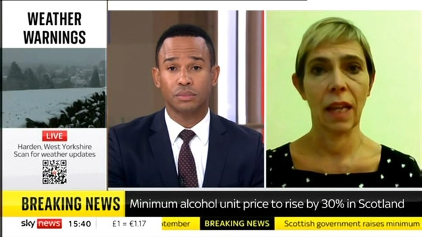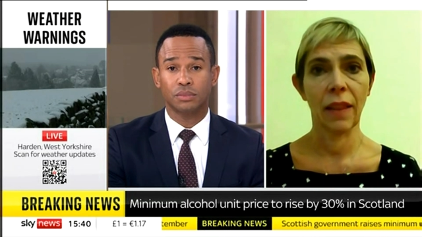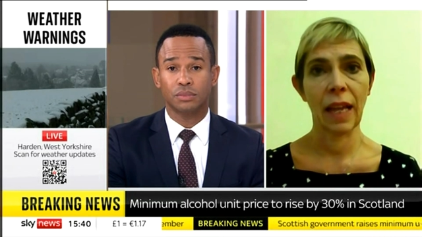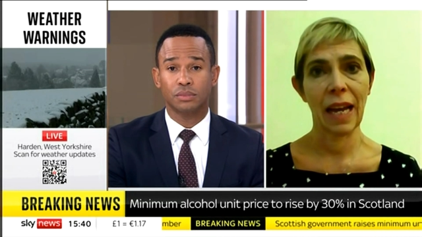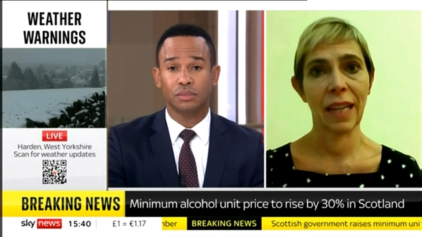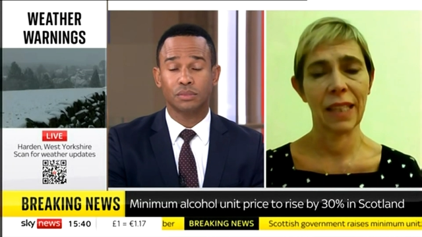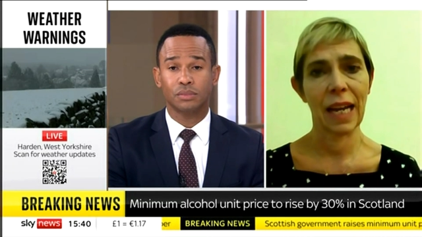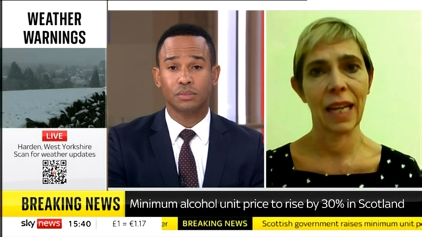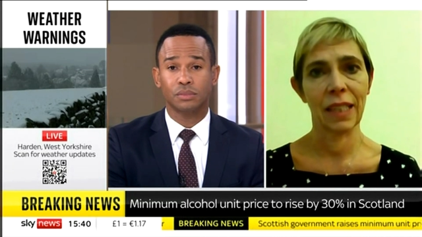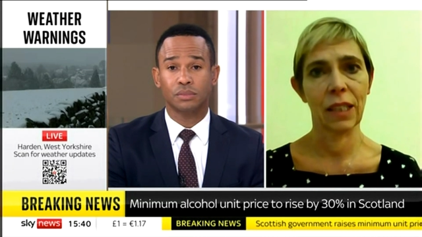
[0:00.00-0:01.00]
Speaker 1: that has
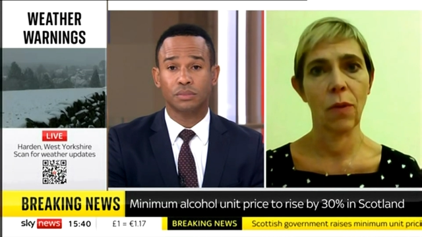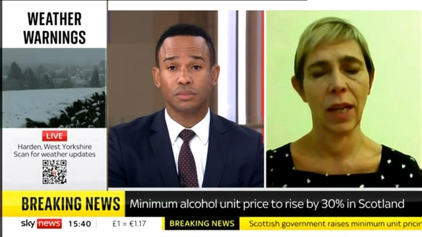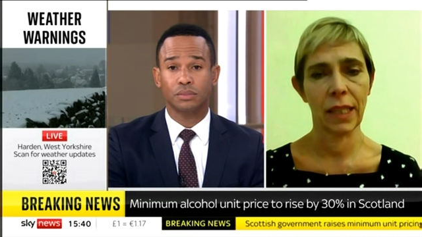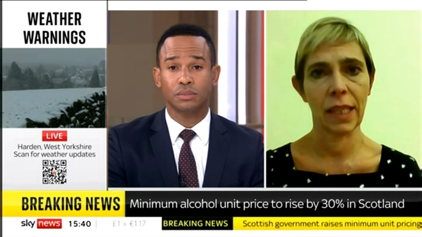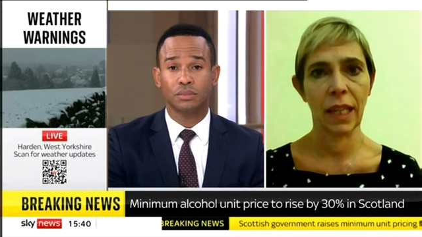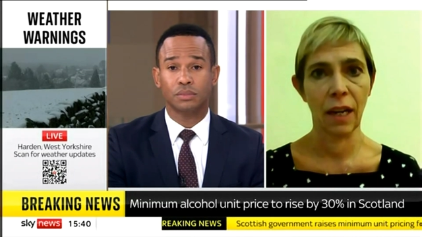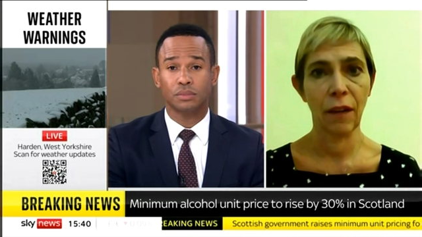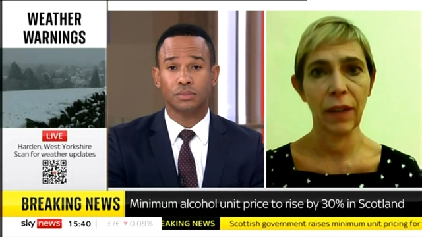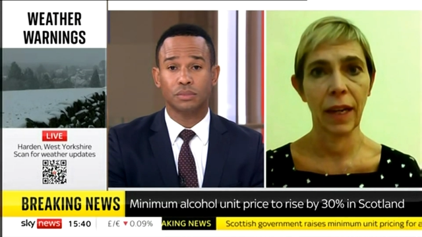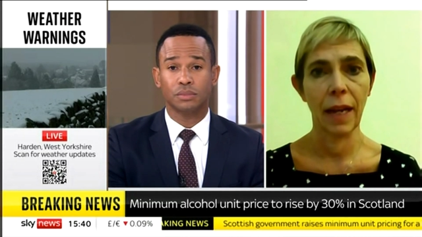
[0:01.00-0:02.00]
had quite a
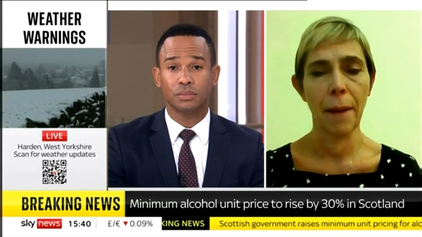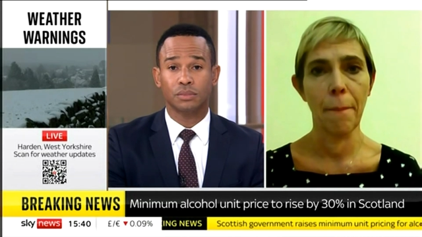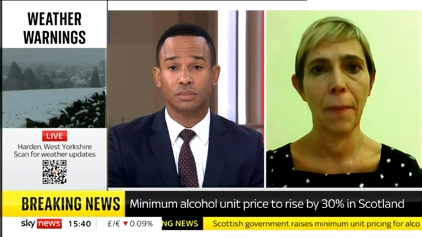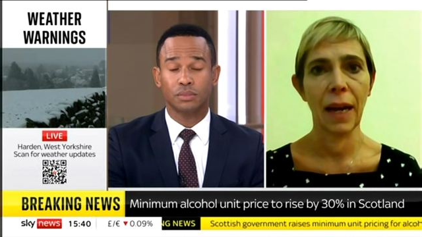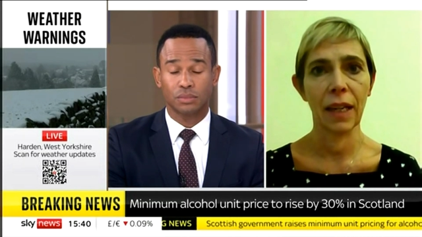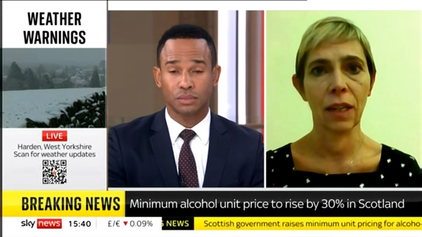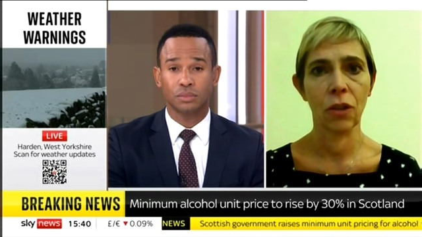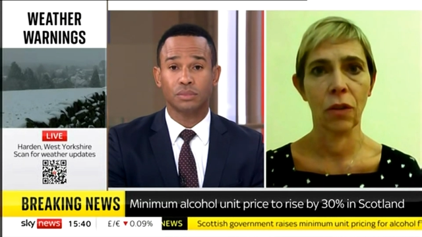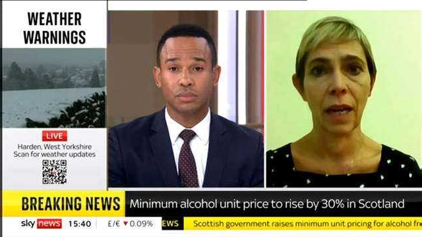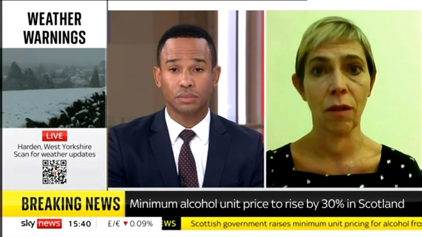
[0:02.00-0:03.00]
significant impact
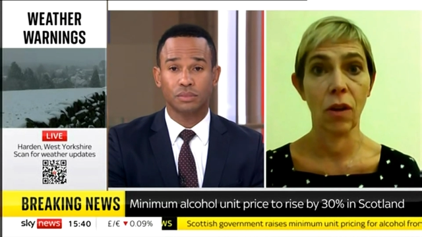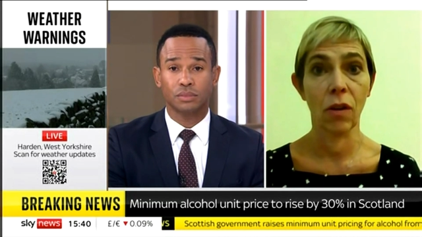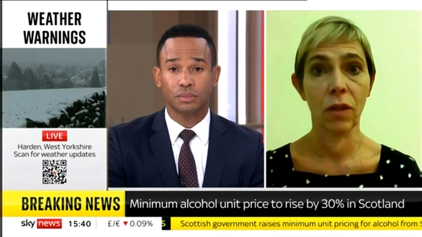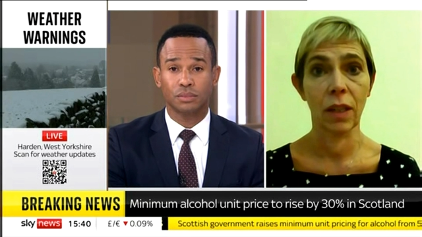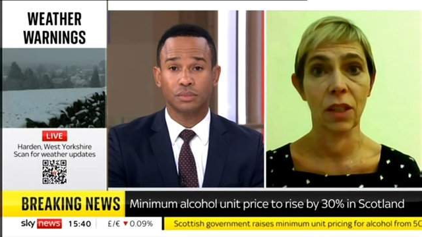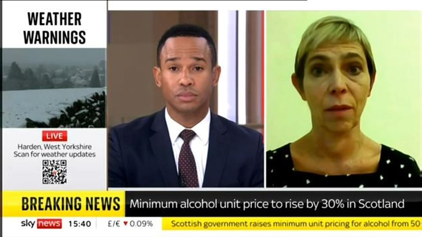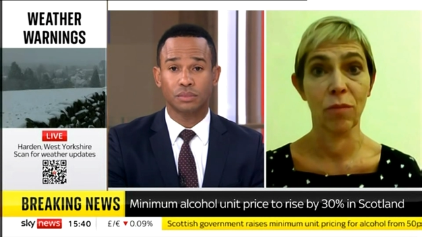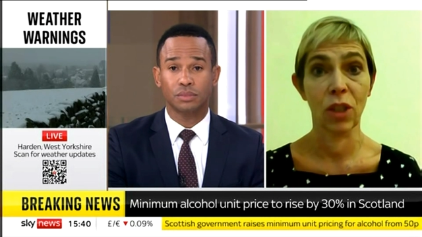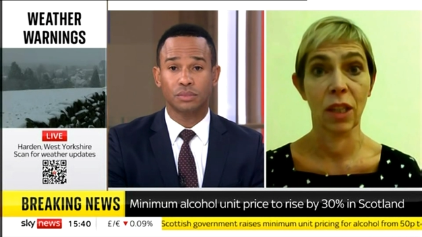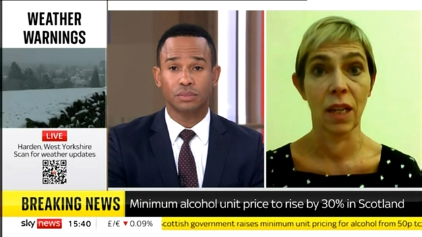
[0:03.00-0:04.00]
on alcohol
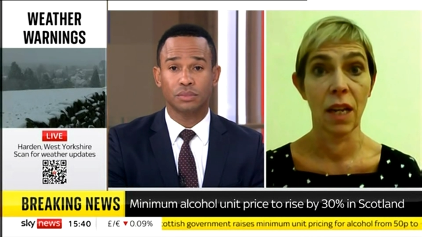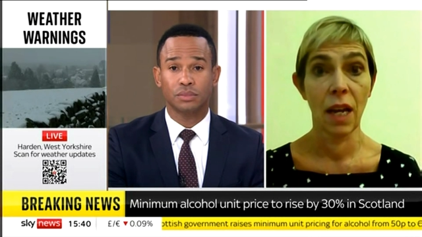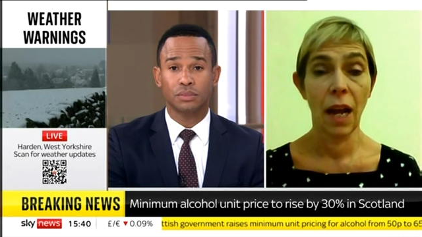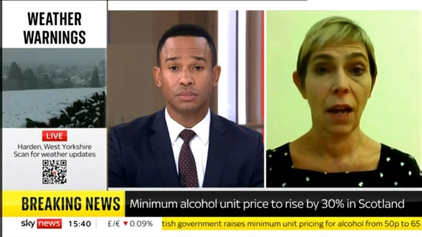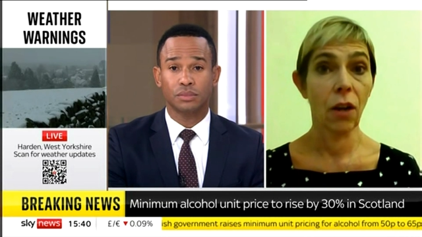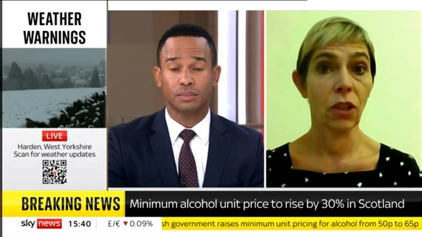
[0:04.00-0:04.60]
consumption, not